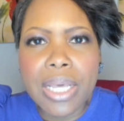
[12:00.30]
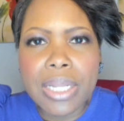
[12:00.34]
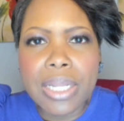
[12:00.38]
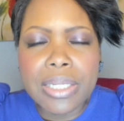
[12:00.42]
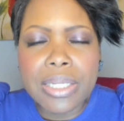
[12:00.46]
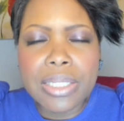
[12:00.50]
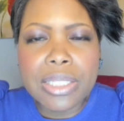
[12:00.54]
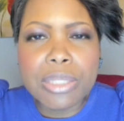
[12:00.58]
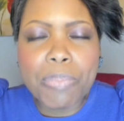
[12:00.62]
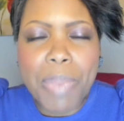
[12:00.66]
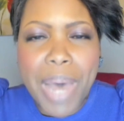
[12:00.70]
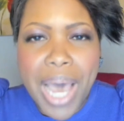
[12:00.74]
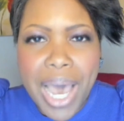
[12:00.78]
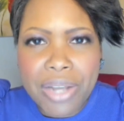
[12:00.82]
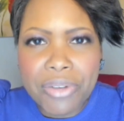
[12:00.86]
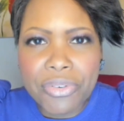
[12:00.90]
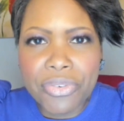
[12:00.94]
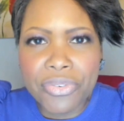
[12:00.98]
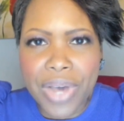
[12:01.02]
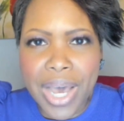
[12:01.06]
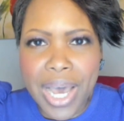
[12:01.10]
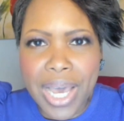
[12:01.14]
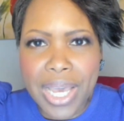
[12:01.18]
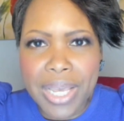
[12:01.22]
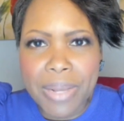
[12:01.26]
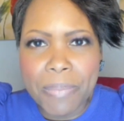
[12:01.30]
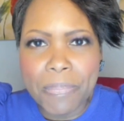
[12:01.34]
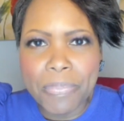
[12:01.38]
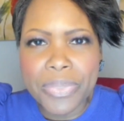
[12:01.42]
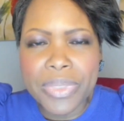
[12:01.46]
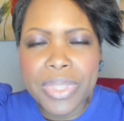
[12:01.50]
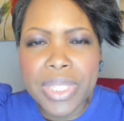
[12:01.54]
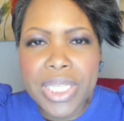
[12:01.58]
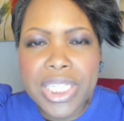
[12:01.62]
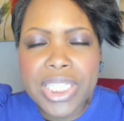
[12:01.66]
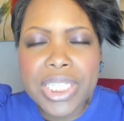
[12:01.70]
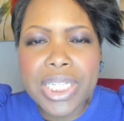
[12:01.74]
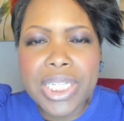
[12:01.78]
Spotify
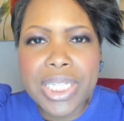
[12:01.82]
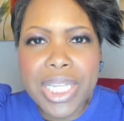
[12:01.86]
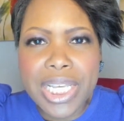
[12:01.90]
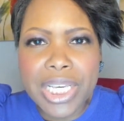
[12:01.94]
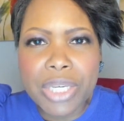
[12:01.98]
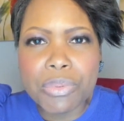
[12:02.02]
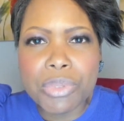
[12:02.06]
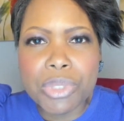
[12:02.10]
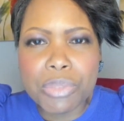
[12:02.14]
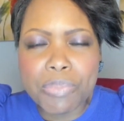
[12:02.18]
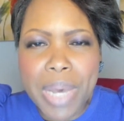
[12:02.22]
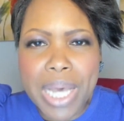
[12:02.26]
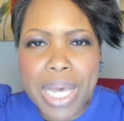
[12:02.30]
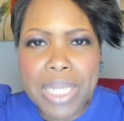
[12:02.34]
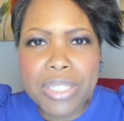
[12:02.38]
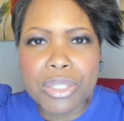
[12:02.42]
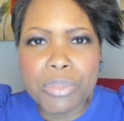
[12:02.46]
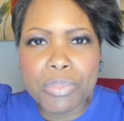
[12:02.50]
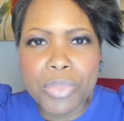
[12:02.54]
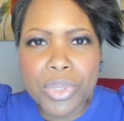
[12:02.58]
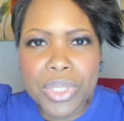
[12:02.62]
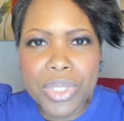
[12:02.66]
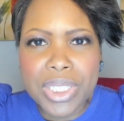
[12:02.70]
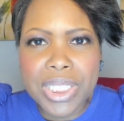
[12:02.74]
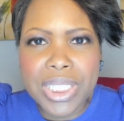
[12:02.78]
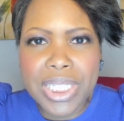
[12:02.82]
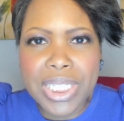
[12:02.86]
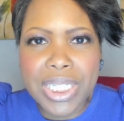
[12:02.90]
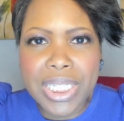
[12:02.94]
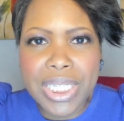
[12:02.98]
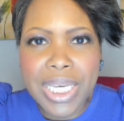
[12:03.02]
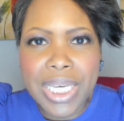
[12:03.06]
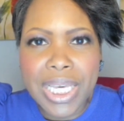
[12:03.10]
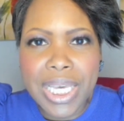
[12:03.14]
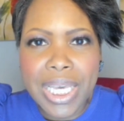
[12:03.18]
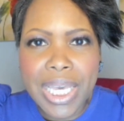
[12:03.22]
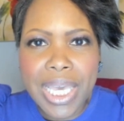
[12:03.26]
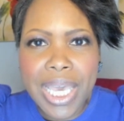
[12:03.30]
needs to take
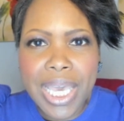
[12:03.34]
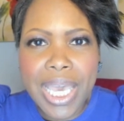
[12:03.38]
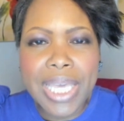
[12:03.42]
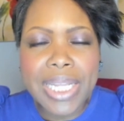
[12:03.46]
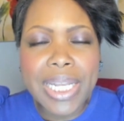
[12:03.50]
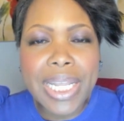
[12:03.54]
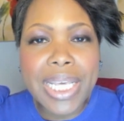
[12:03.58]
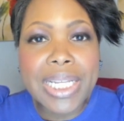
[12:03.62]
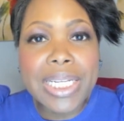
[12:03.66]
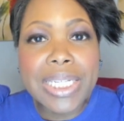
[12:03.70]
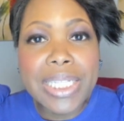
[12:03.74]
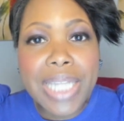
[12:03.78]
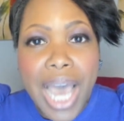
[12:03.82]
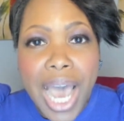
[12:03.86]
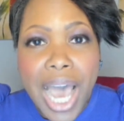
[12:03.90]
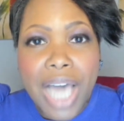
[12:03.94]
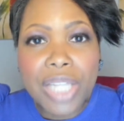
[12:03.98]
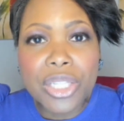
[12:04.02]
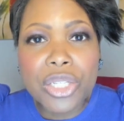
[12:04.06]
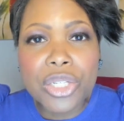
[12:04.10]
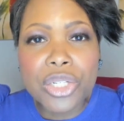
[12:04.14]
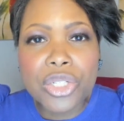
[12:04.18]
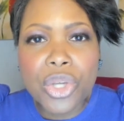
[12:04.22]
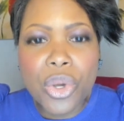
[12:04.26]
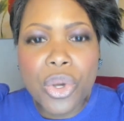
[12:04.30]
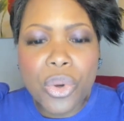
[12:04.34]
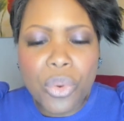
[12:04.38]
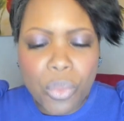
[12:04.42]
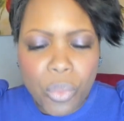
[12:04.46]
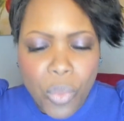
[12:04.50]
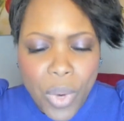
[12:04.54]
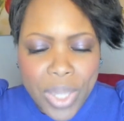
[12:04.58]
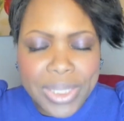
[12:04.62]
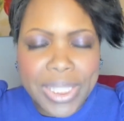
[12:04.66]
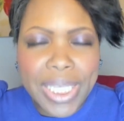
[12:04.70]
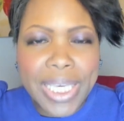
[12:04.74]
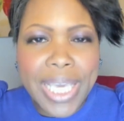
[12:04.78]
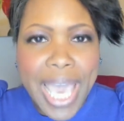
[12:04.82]
responsibility and acknowledge
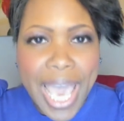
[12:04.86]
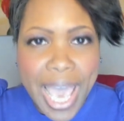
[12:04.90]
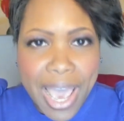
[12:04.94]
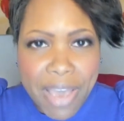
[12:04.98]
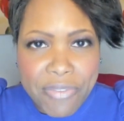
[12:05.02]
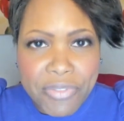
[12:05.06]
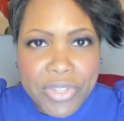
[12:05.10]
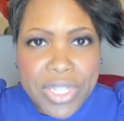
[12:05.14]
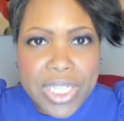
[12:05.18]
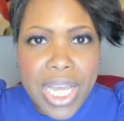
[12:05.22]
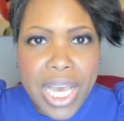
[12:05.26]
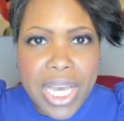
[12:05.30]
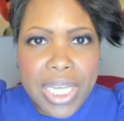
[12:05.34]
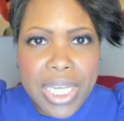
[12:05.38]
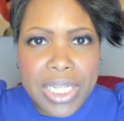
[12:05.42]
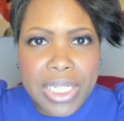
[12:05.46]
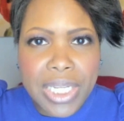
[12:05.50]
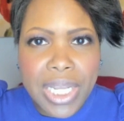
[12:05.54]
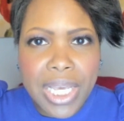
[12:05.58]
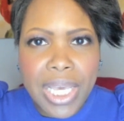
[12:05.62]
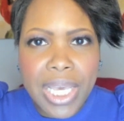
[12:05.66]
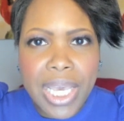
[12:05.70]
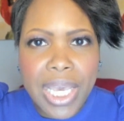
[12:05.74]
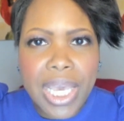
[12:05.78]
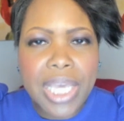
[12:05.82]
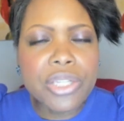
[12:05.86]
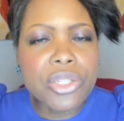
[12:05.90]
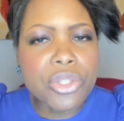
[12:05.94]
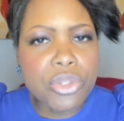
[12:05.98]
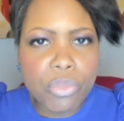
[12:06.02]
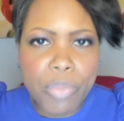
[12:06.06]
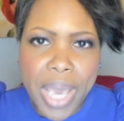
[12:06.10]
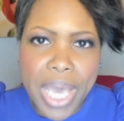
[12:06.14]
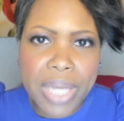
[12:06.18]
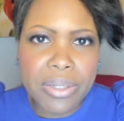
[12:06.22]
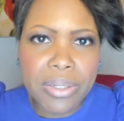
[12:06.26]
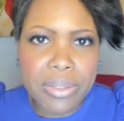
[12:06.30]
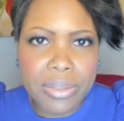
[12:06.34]
what they haven't done and do
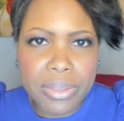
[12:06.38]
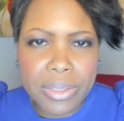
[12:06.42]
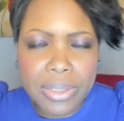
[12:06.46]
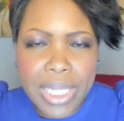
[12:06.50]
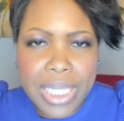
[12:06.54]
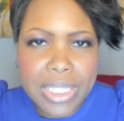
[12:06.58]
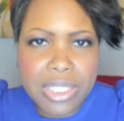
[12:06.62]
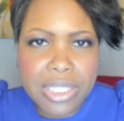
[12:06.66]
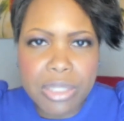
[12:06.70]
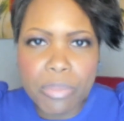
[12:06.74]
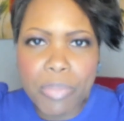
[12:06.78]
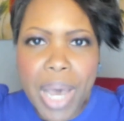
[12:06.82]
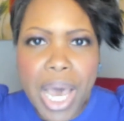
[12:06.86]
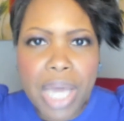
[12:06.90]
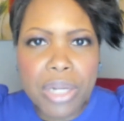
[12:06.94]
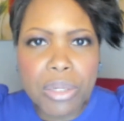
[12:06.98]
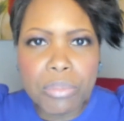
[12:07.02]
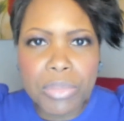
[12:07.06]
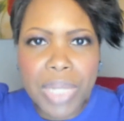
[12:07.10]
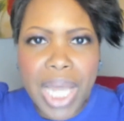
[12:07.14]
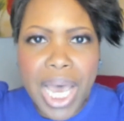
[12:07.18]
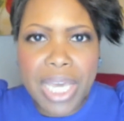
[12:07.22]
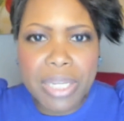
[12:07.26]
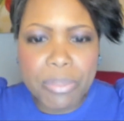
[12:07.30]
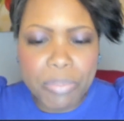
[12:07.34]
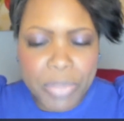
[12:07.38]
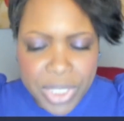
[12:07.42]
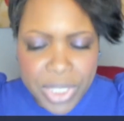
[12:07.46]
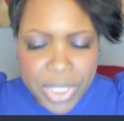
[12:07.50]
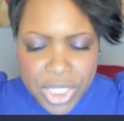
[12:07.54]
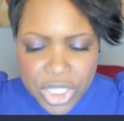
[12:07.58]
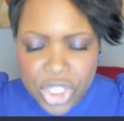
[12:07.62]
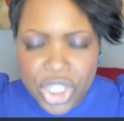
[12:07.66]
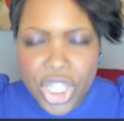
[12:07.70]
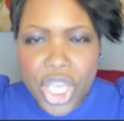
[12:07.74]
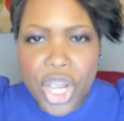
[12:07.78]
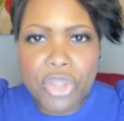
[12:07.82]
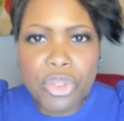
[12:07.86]
better. That's the bottom line,
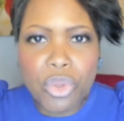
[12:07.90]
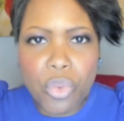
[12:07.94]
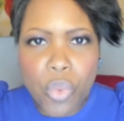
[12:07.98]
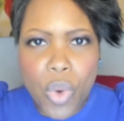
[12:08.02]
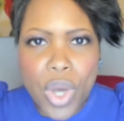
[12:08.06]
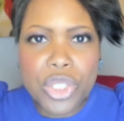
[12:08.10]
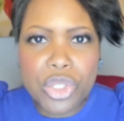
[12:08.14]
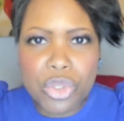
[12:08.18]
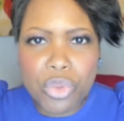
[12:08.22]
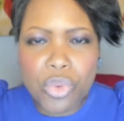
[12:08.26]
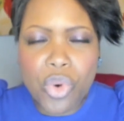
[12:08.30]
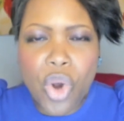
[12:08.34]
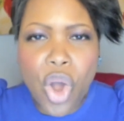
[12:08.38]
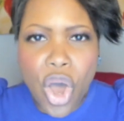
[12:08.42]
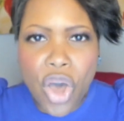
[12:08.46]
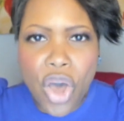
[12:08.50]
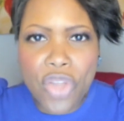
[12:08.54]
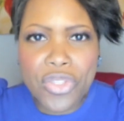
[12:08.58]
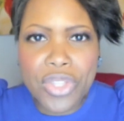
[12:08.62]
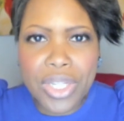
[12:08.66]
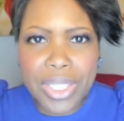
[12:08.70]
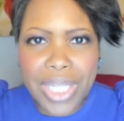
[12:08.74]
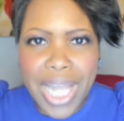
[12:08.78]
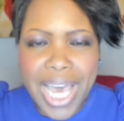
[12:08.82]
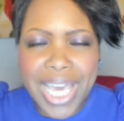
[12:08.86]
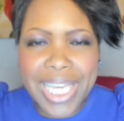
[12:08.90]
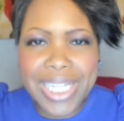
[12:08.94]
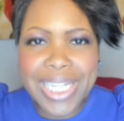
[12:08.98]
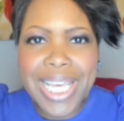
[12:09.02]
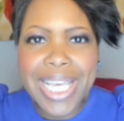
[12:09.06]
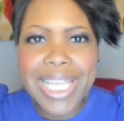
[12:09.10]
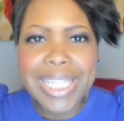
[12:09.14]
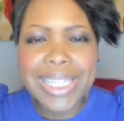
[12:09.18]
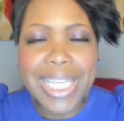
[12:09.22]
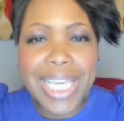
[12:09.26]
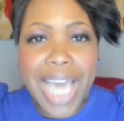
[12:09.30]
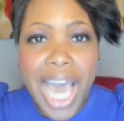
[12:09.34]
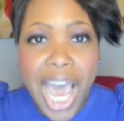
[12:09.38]
because they're the ones who are on the line.
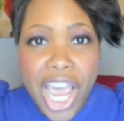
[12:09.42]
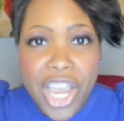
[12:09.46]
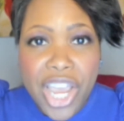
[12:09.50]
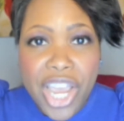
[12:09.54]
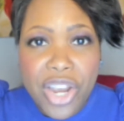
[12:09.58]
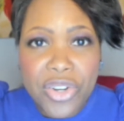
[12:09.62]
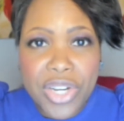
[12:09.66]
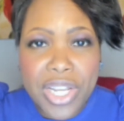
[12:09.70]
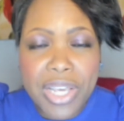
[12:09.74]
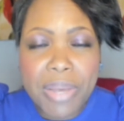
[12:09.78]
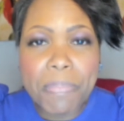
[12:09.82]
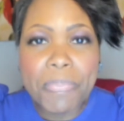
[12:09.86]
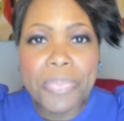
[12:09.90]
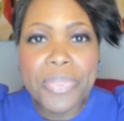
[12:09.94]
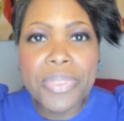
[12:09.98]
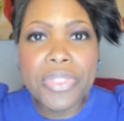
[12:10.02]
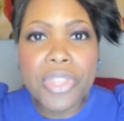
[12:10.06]
They hired him.